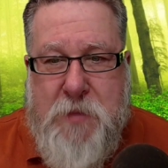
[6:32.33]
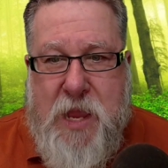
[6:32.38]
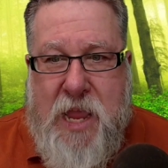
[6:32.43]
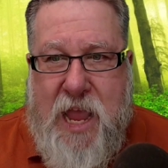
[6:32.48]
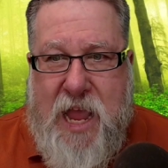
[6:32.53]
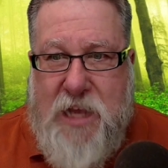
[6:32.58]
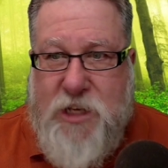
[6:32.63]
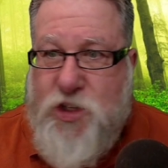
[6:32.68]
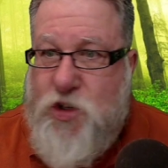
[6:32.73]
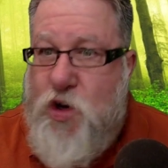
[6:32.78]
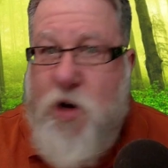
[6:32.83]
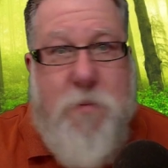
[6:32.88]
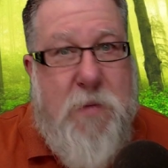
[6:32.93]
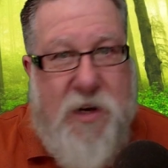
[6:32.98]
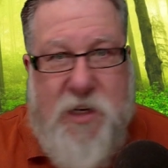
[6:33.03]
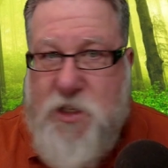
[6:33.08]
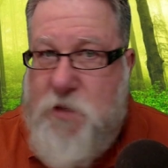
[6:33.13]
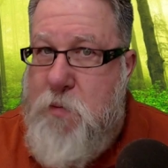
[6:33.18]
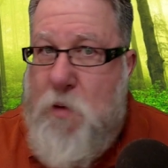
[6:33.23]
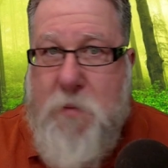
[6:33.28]
has
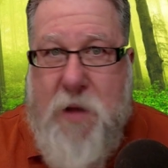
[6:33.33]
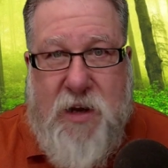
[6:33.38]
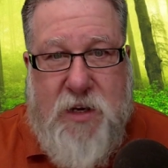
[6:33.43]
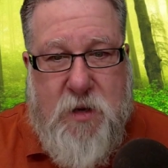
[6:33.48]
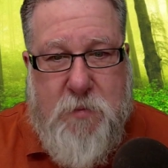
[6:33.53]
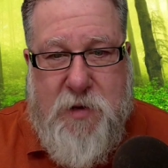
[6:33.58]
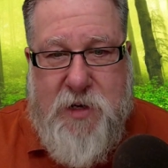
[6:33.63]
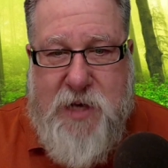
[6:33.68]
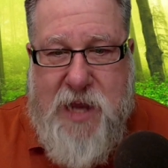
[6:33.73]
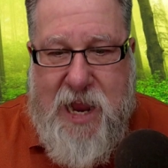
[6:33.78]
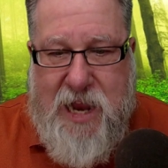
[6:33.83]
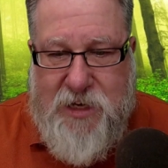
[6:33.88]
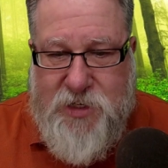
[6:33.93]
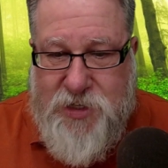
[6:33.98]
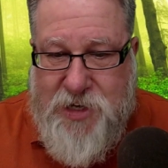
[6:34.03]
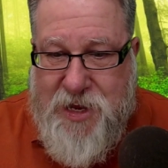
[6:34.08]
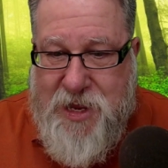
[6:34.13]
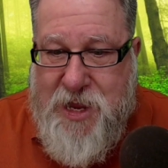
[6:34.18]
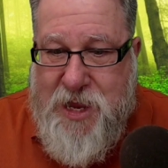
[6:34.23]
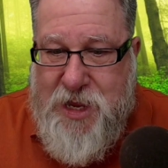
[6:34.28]
tremendous momentum
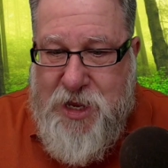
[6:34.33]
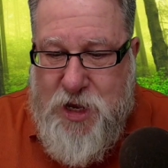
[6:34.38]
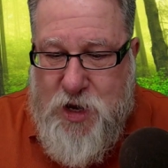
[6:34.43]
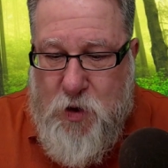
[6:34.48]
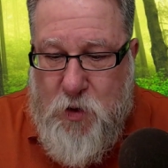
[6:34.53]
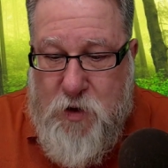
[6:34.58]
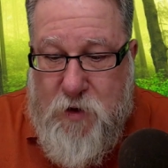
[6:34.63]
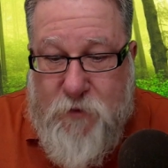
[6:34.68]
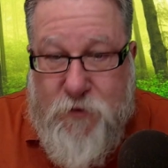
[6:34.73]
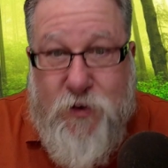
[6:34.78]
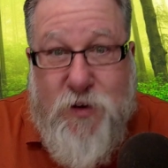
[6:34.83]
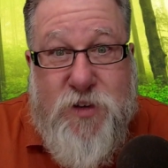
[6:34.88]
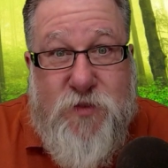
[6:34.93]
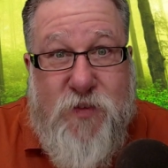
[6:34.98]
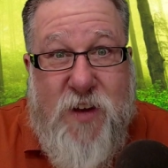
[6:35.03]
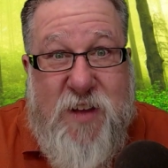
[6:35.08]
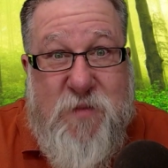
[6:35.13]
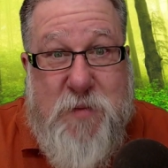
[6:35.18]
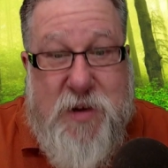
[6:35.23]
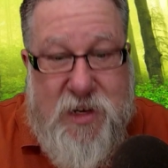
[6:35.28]
attached. You know, your first
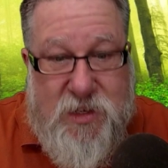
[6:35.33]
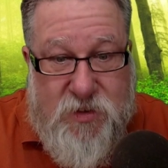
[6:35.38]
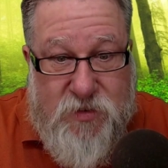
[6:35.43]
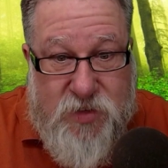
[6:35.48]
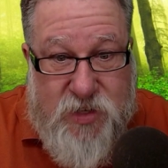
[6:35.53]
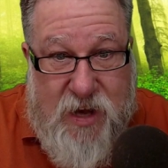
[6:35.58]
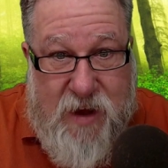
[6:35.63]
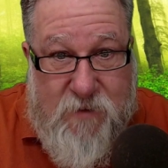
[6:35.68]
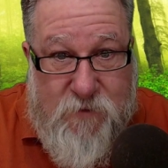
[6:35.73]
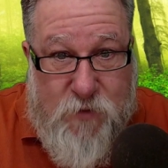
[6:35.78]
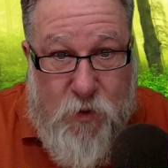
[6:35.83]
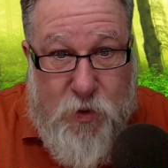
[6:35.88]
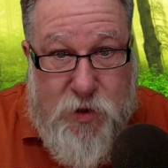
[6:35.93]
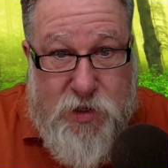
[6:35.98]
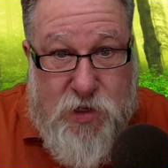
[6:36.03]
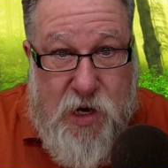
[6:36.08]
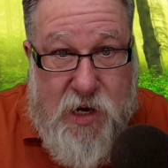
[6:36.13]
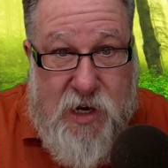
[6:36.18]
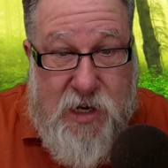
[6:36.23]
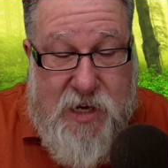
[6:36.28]
five minutes of staying
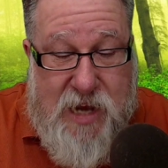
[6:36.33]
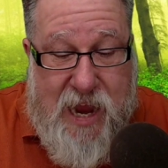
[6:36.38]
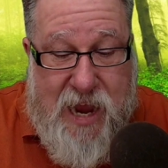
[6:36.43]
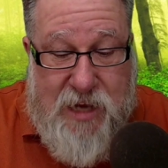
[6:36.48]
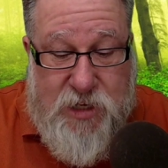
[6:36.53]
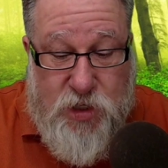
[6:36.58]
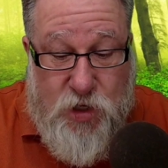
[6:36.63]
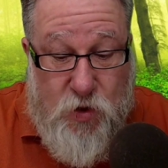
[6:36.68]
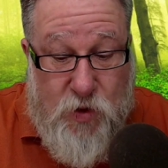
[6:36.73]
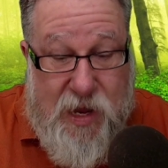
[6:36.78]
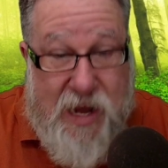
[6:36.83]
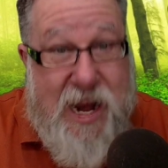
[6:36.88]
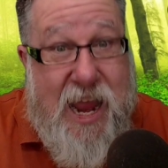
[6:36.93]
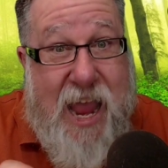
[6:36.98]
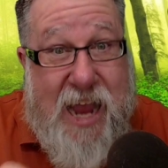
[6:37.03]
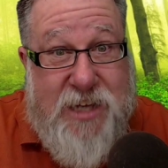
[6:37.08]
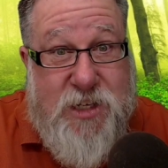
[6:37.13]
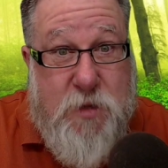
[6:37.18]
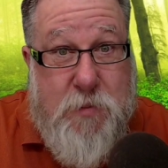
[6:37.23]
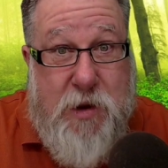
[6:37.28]
focused on a task, you get
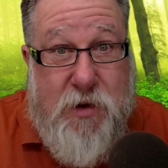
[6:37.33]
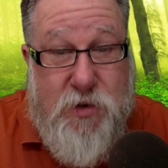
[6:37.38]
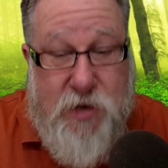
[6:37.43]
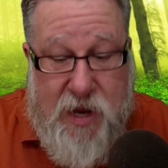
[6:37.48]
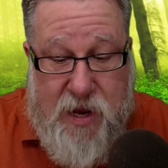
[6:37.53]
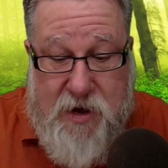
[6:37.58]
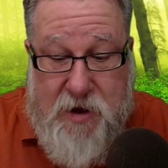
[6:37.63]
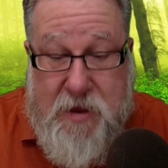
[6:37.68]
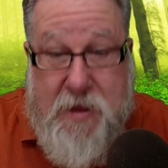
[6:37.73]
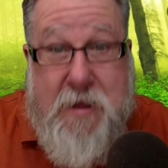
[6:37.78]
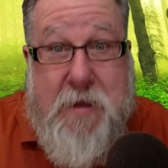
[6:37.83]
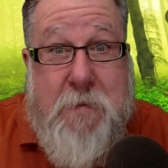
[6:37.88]
X amount done.